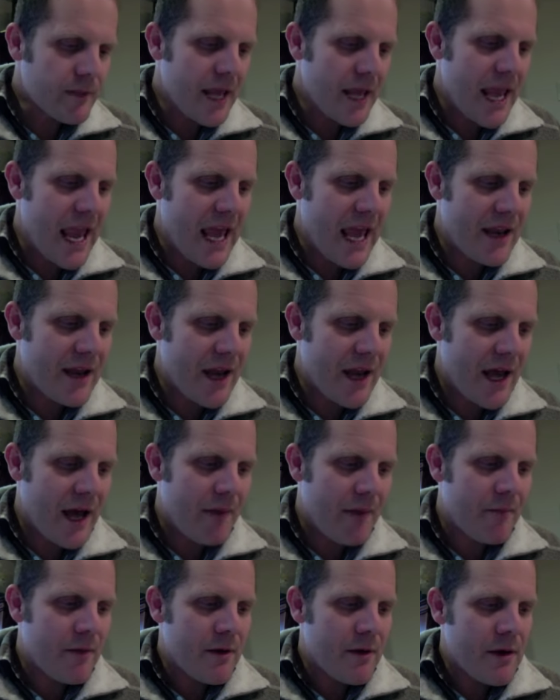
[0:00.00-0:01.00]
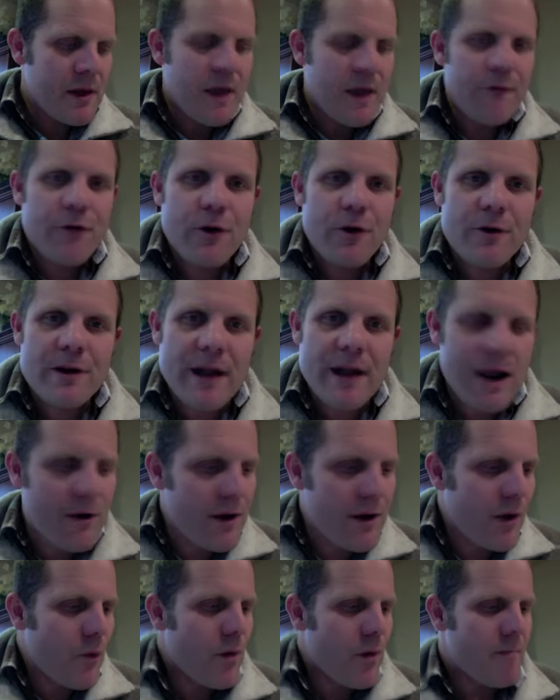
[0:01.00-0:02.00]
And uh, um, if you're in an
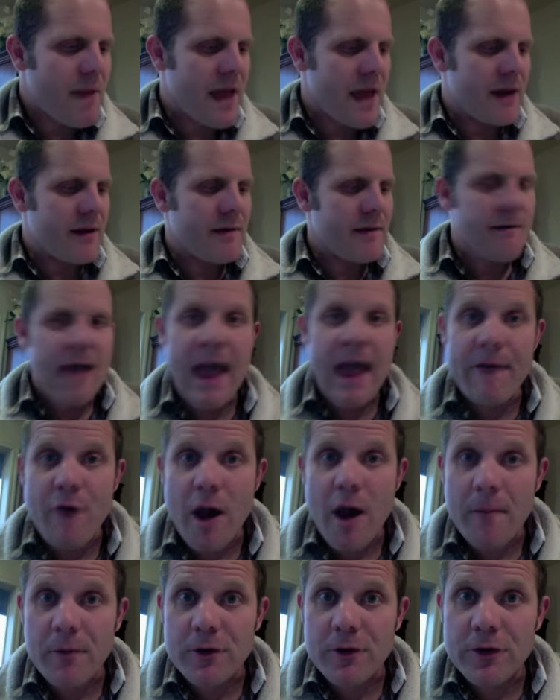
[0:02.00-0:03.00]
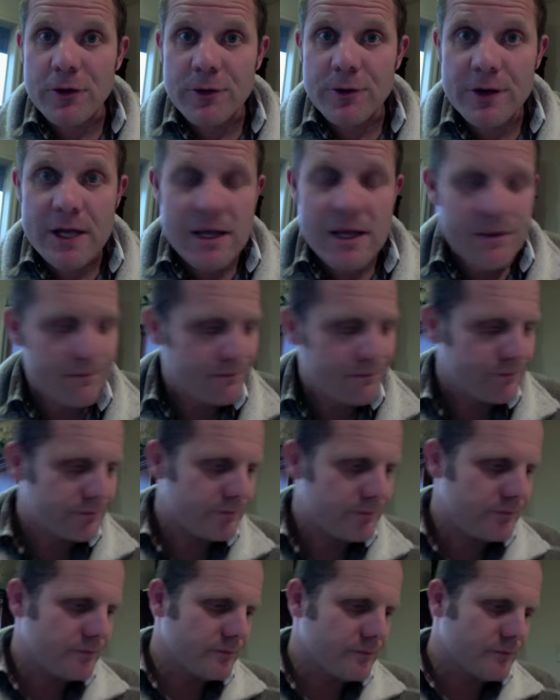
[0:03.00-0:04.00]
area where men have opportunity,
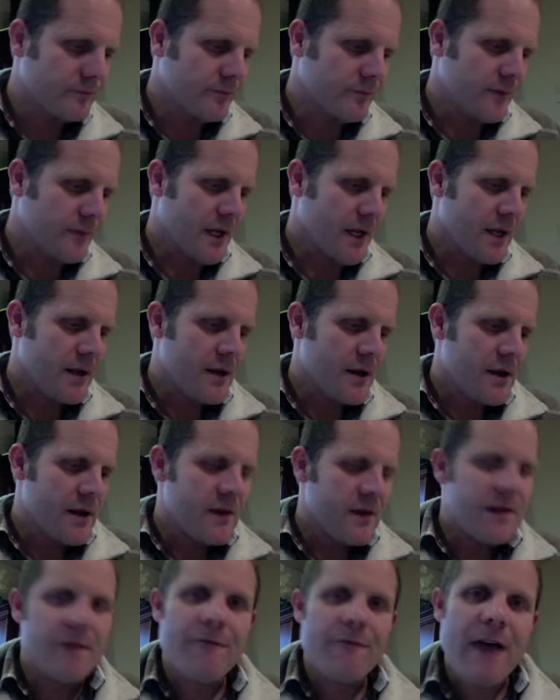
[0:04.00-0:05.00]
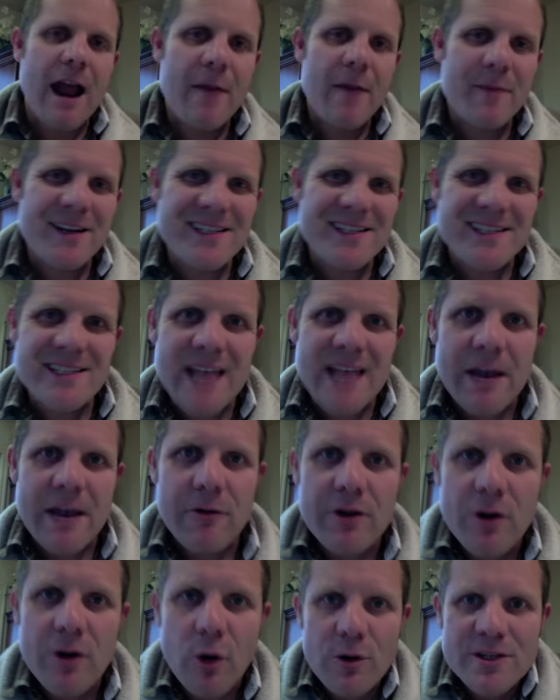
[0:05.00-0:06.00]
the environment is
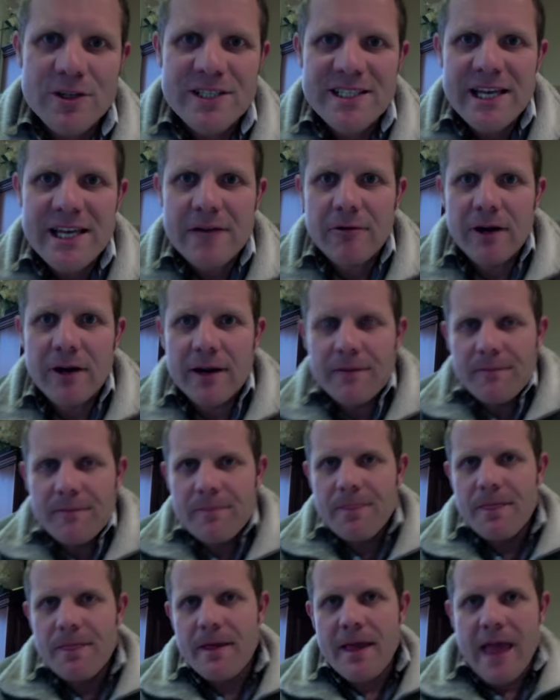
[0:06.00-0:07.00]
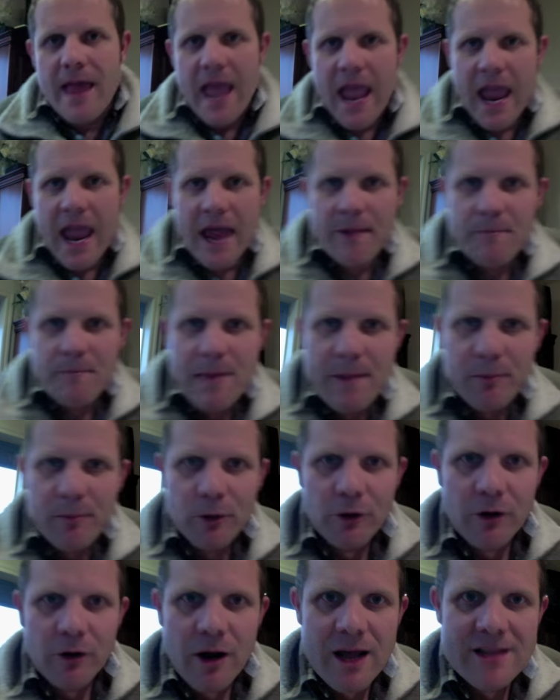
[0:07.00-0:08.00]
sacred or secret, and people
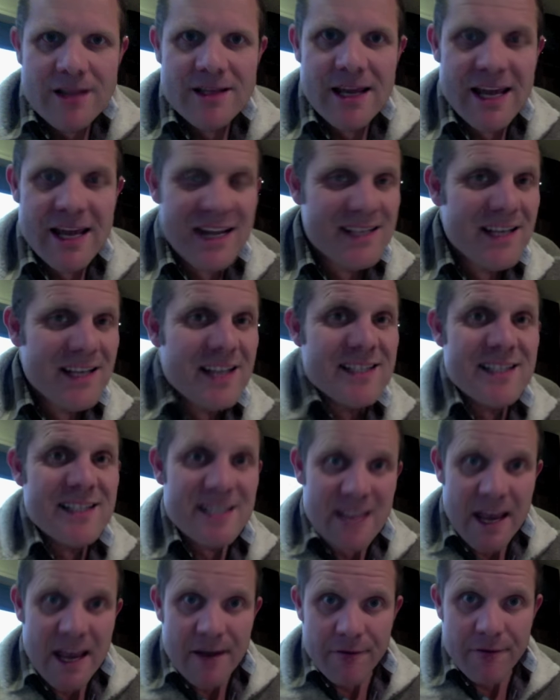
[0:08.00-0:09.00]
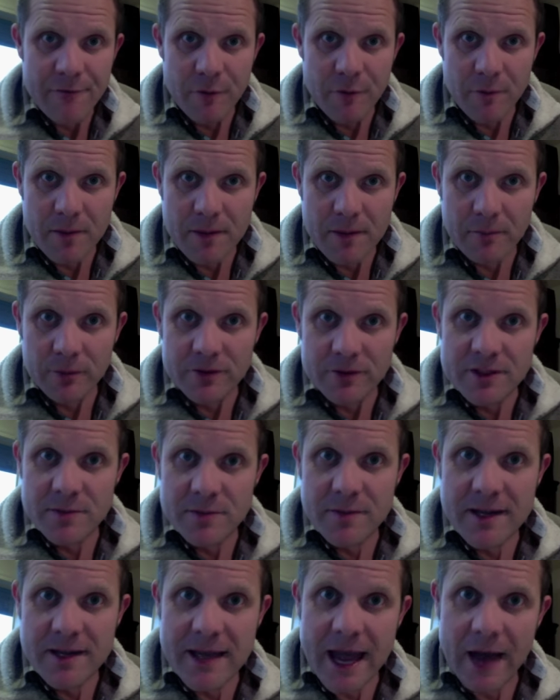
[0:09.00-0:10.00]
are un- it is unsafe for people to
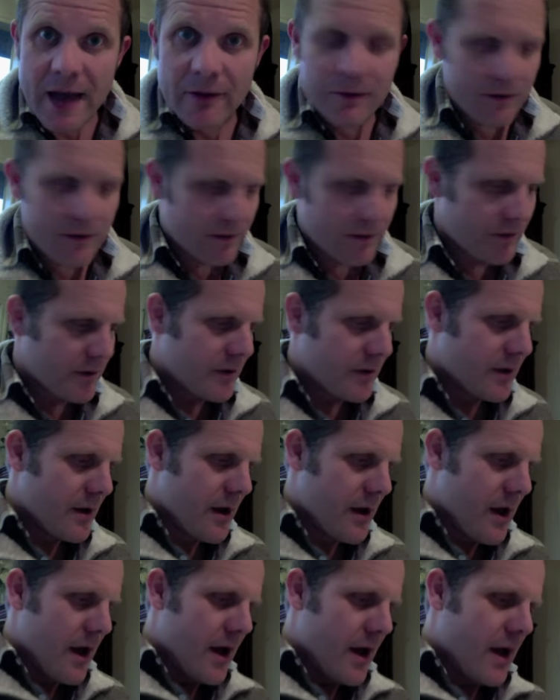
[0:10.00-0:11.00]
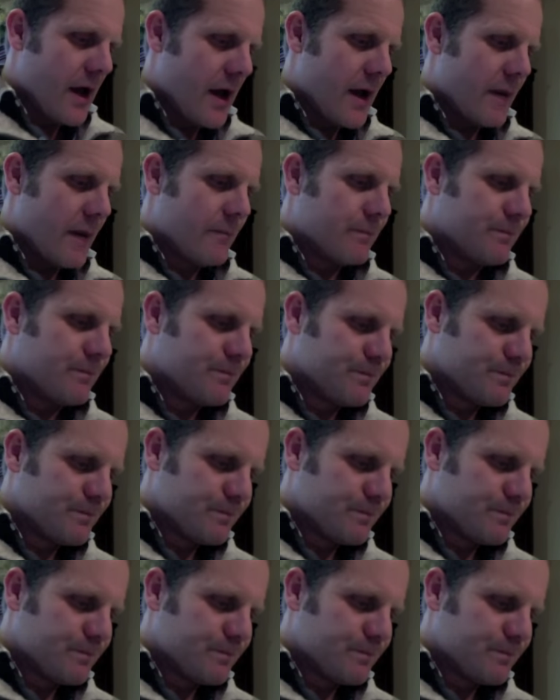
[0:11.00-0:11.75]
speak out. Um,